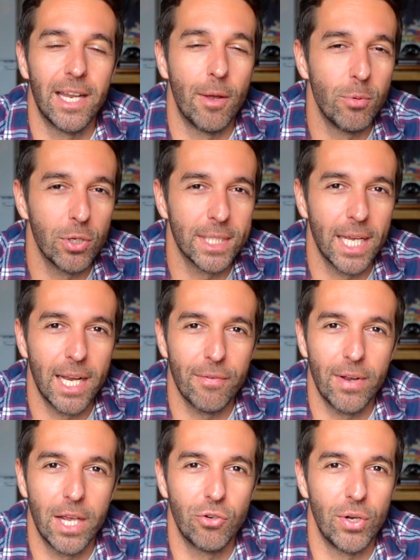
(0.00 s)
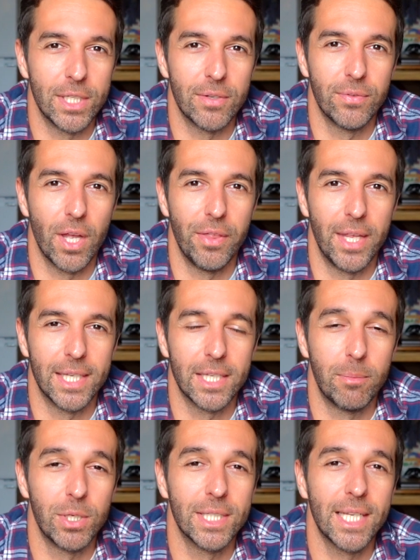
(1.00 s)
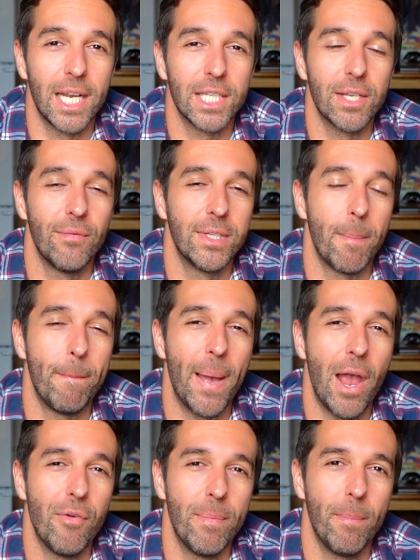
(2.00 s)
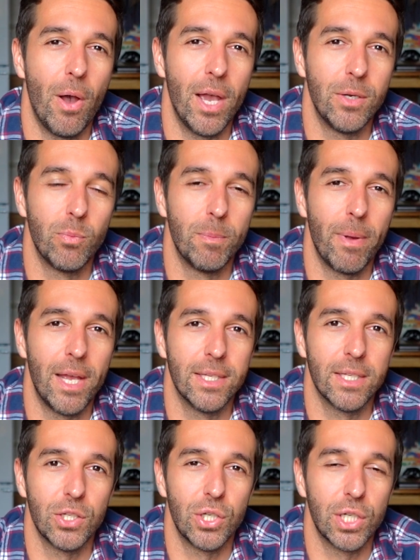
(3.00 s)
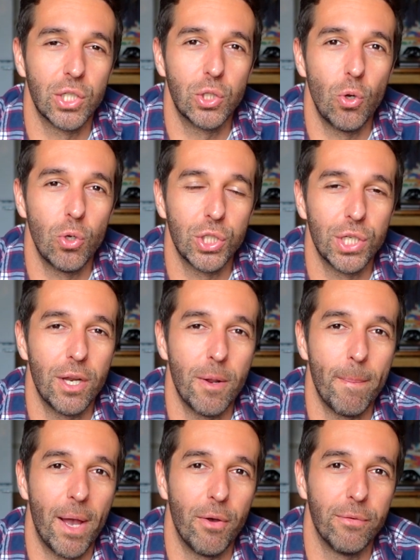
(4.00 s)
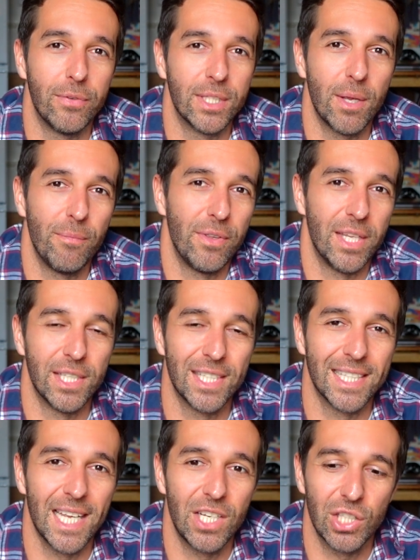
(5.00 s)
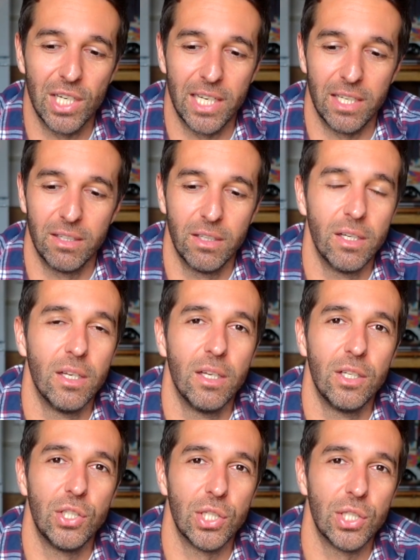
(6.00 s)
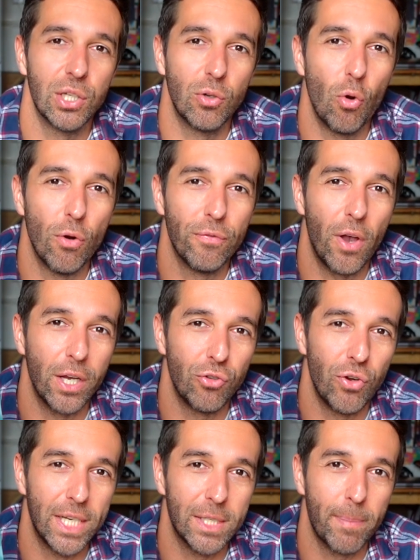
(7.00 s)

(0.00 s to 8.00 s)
Now I'm not saying athletic greens have done this, I'm just saying it's something to bear in mind when paying such an extortionate amount for something that is essentially just a glorified greens